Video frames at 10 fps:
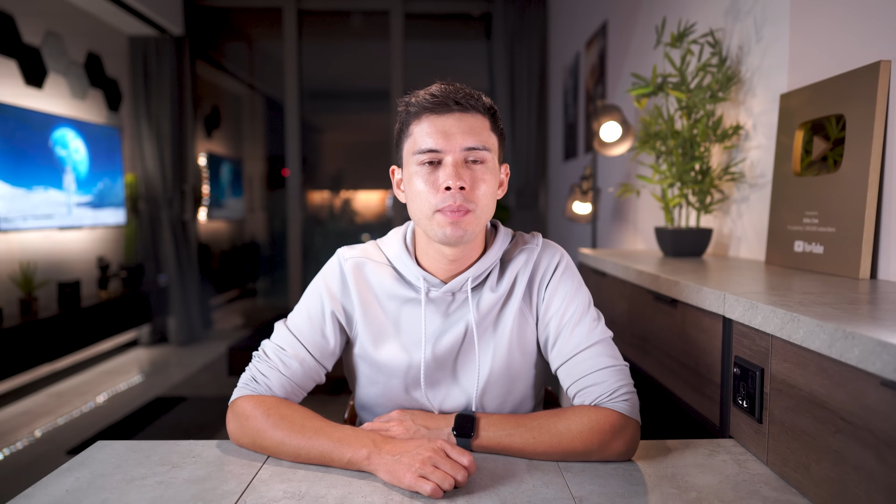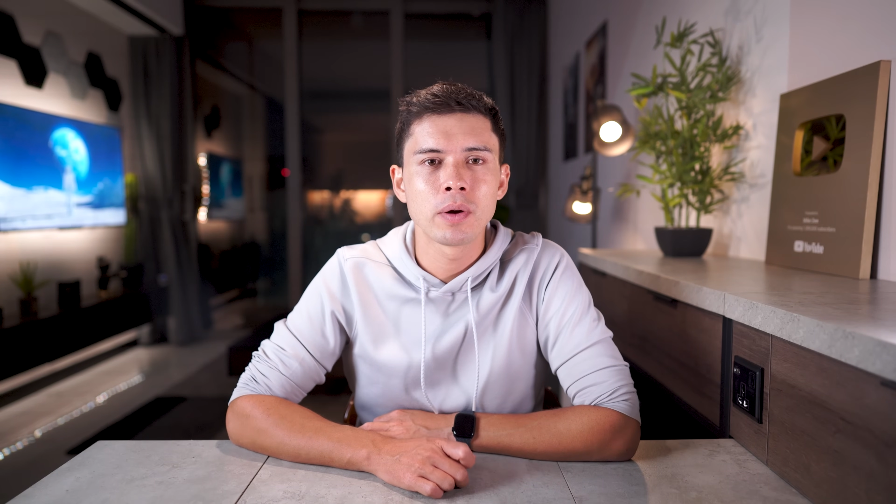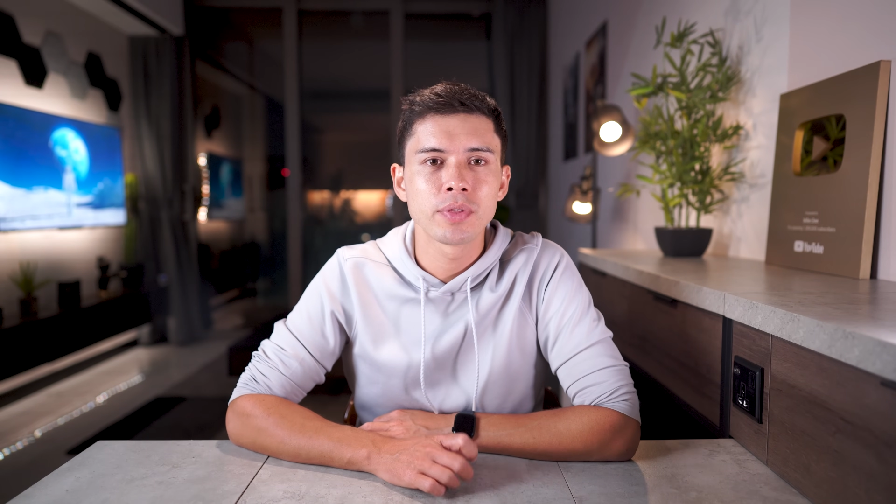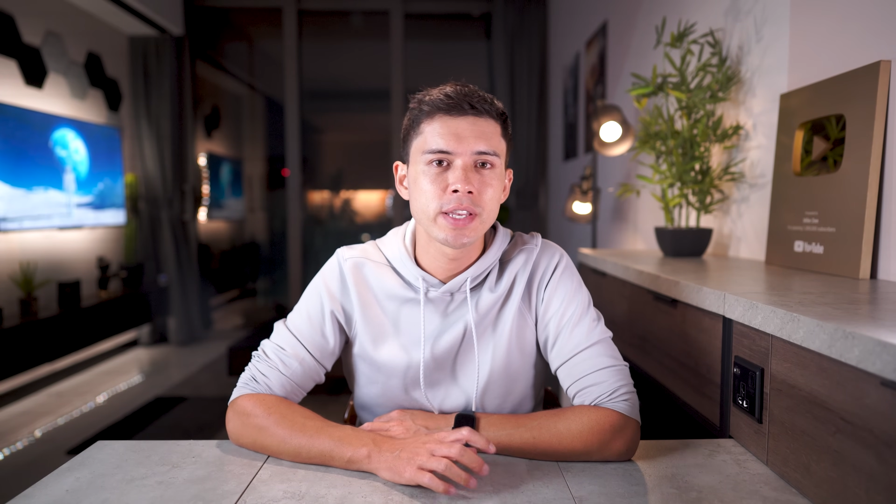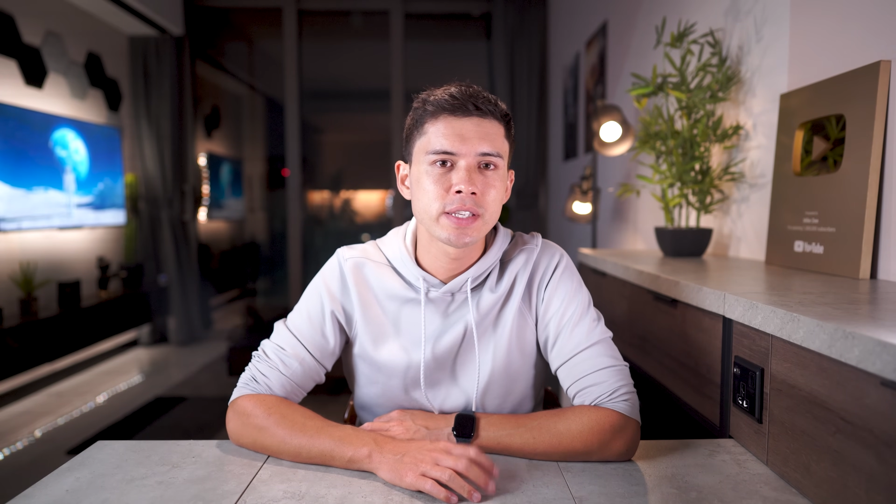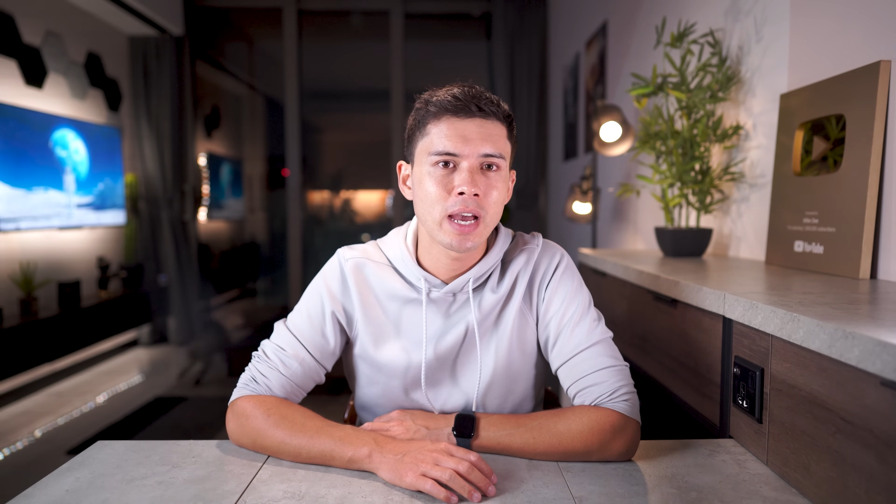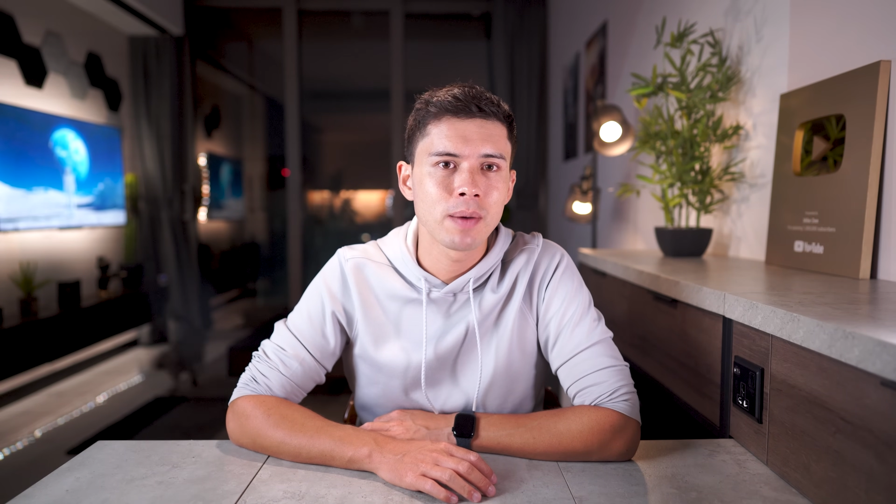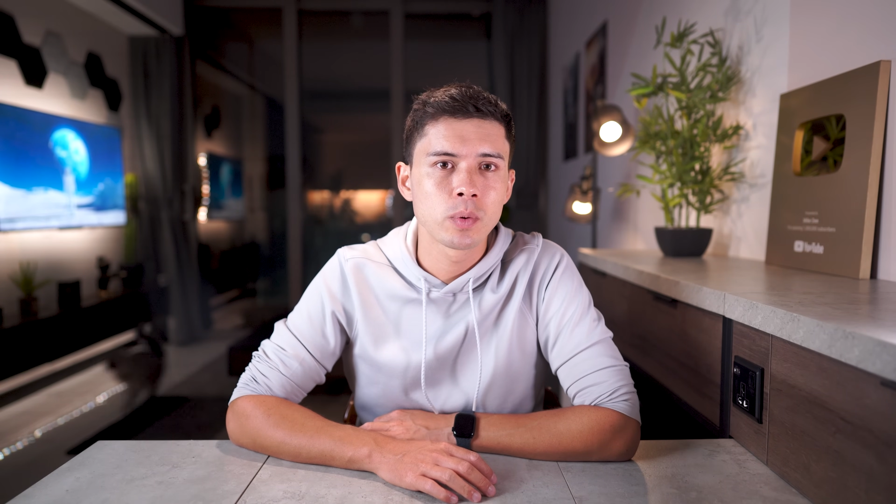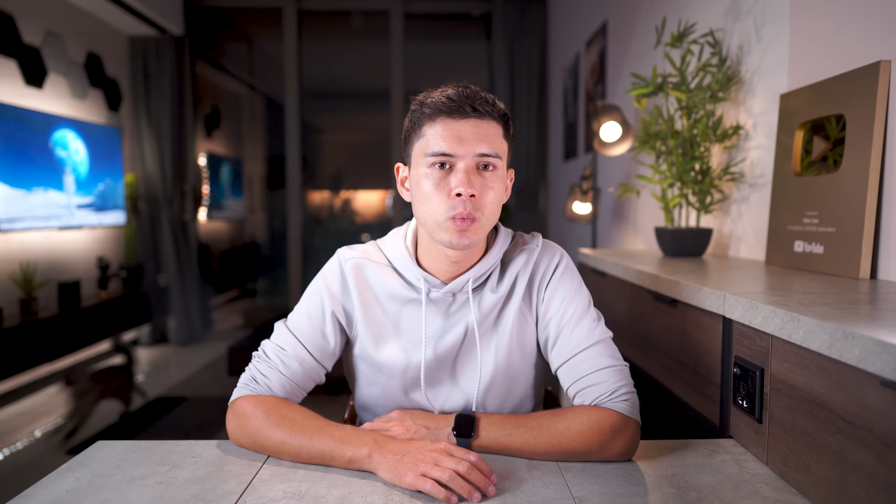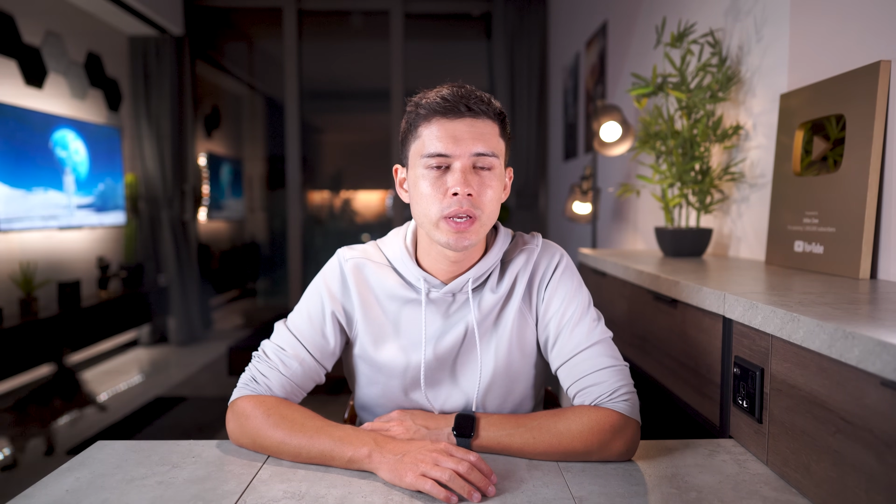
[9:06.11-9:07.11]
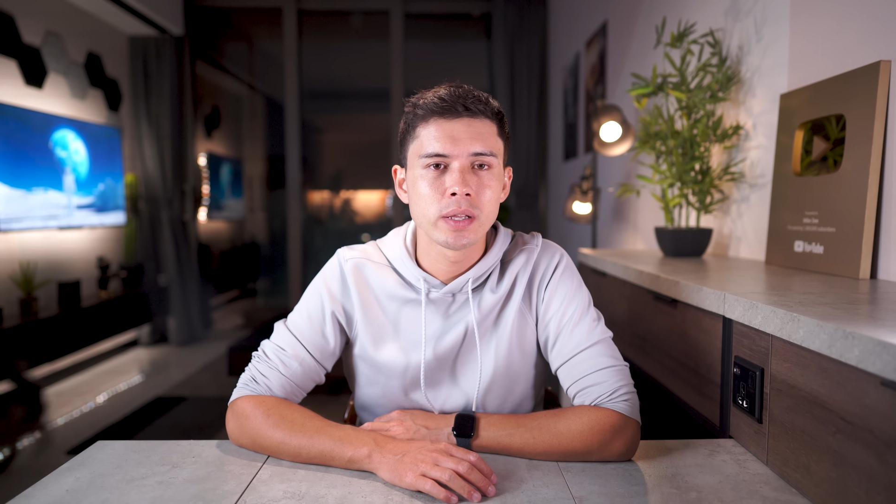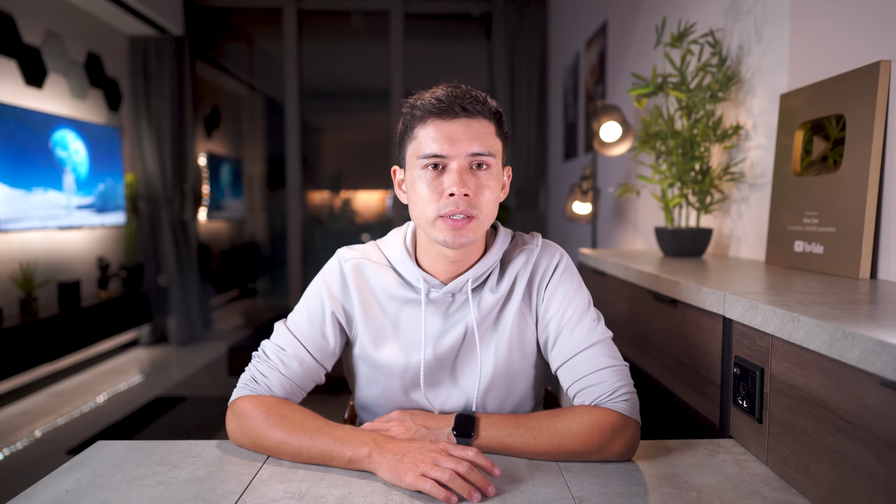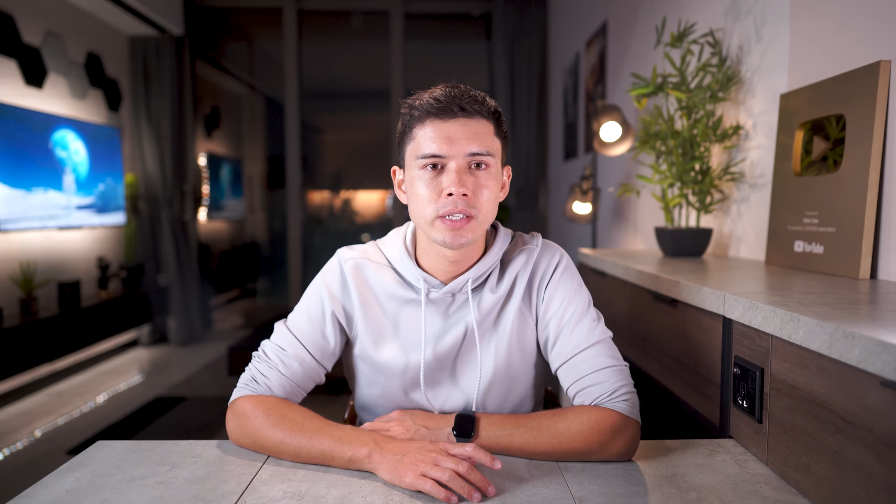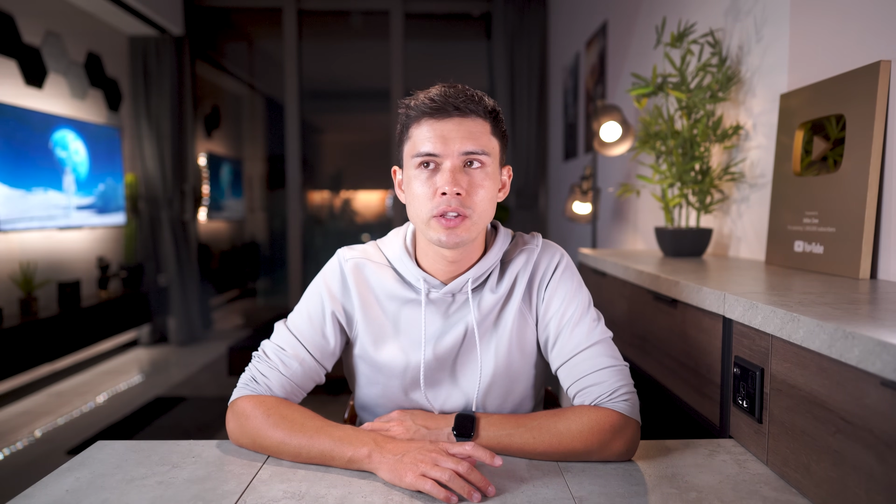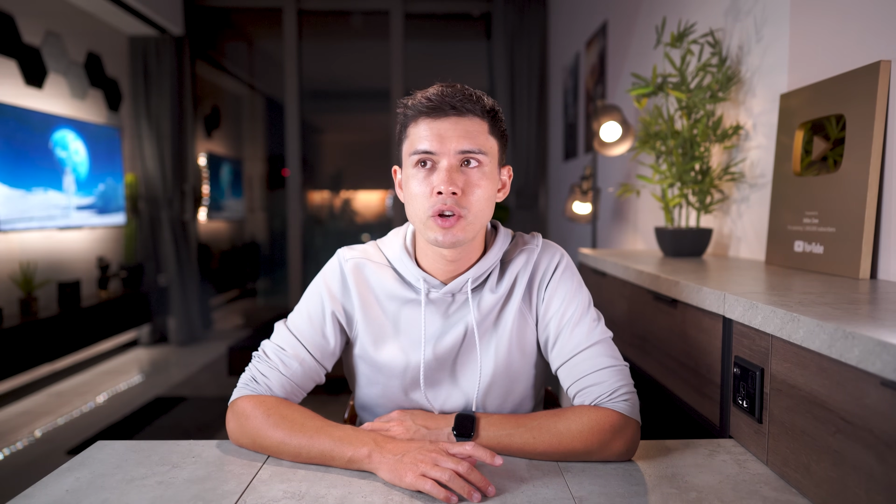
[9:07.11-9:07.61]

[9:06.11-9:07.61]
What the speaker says: about these carbon wheels is